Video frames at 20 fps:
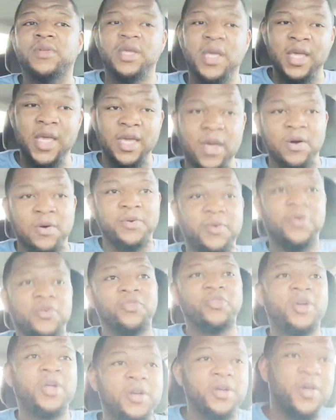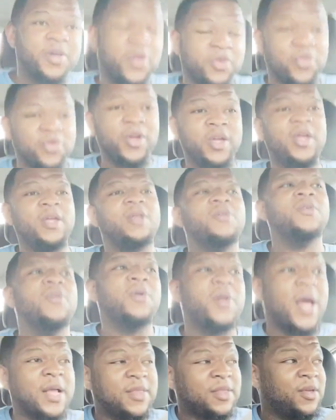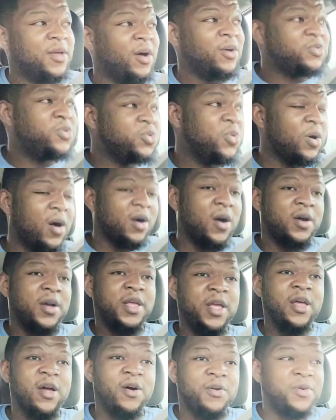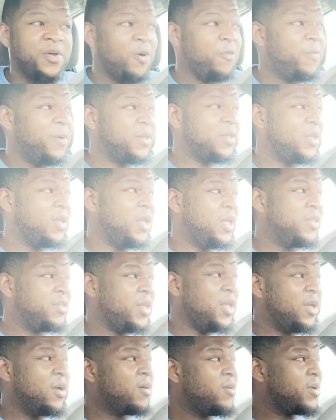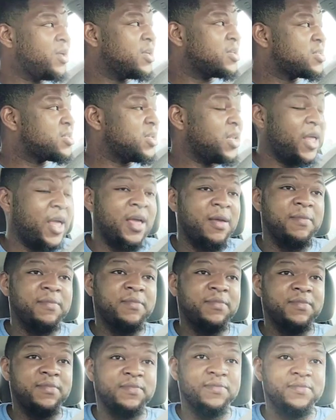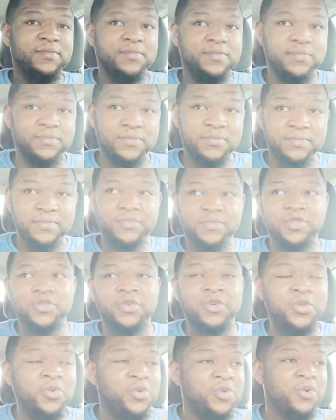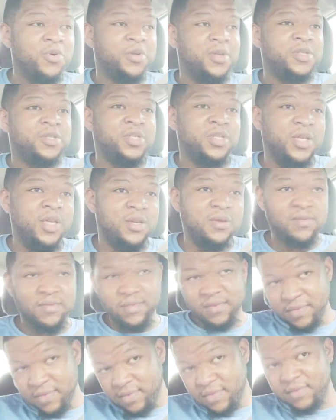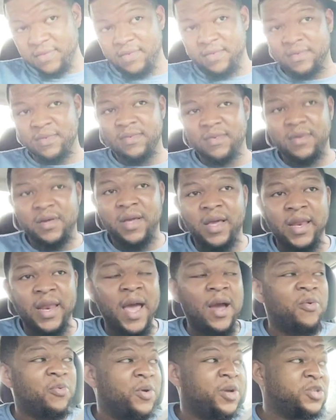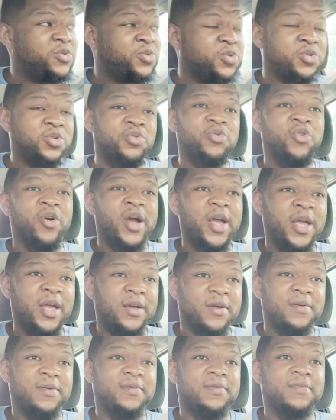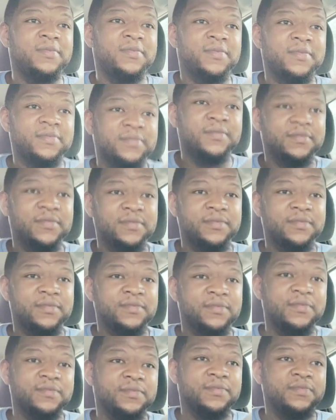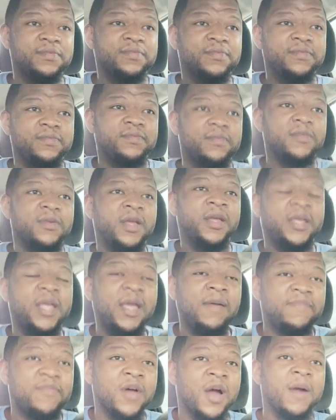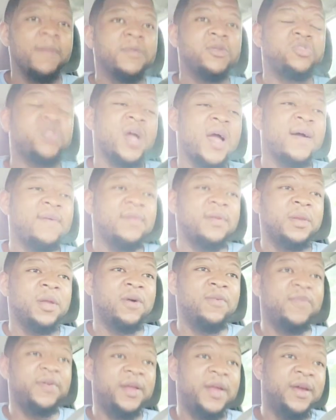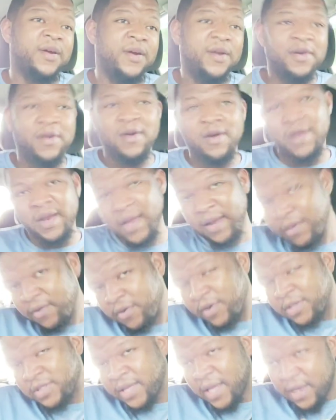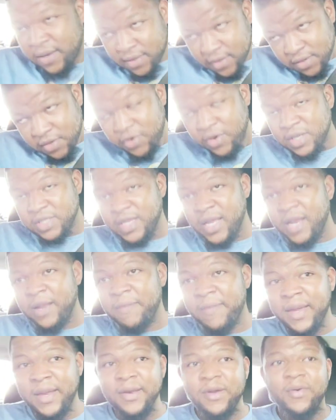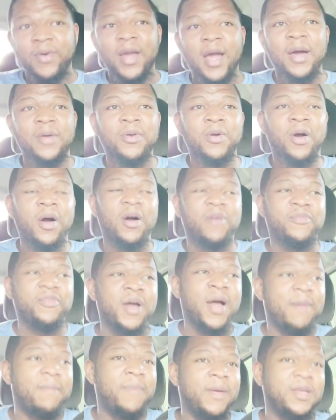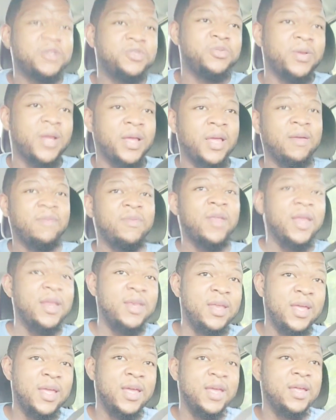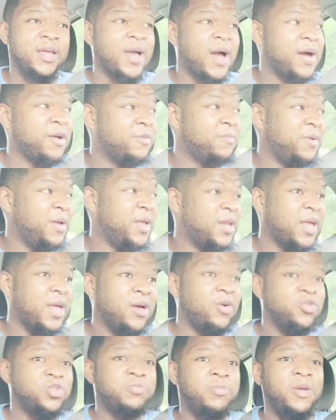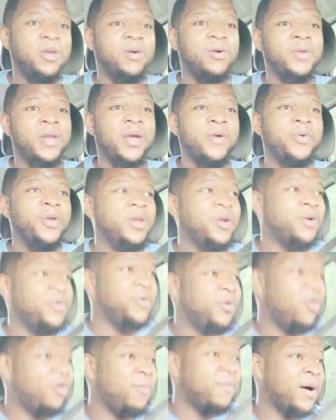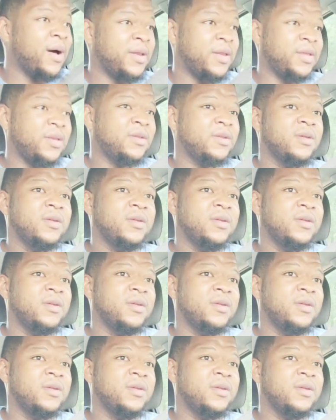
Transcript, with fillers: He ain't gonna agree to agree, you know, not to go too hard. He don't know but either he gonna get slept or you going to sleep. And that risk was too great. And Keith Thurman traveling over there and all that. And of course that of course they didn't make no counter offer. I bet you that if they did, Conor Benn ain't gonna speak on that or he don't know about it.